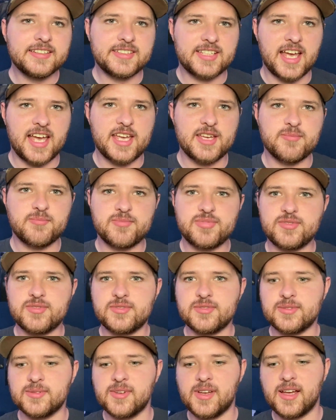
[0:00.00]
type
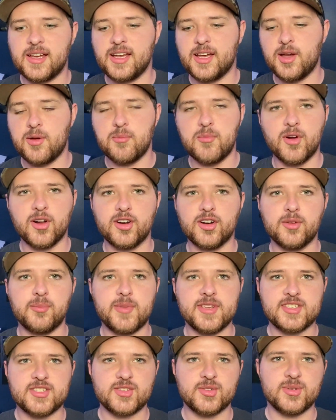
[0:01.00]
uh, murder
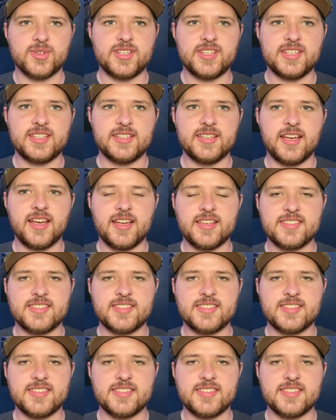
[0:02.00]
mystery uh,